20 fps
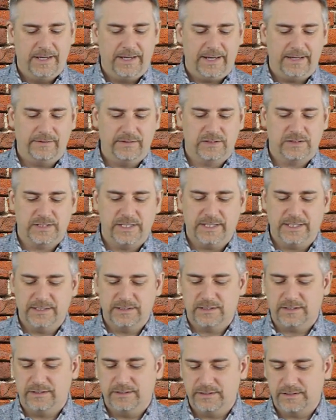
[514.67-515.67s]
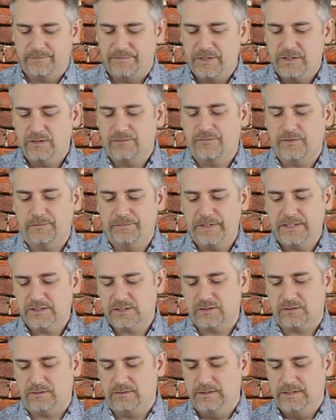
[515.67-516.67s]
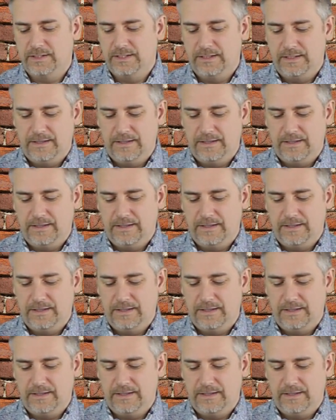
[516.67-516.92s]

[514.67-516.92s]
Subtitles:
And the SIG is a beautiful pistol,